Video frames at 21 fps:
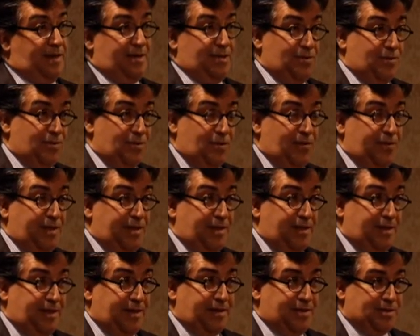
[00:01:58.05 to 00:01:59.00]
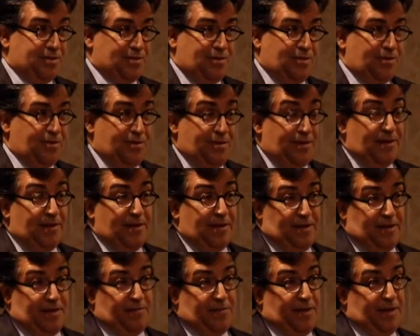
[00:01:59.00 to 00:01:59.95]
and you know India, so
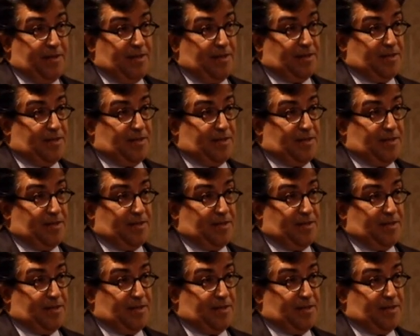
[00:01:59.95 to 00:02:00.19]
he made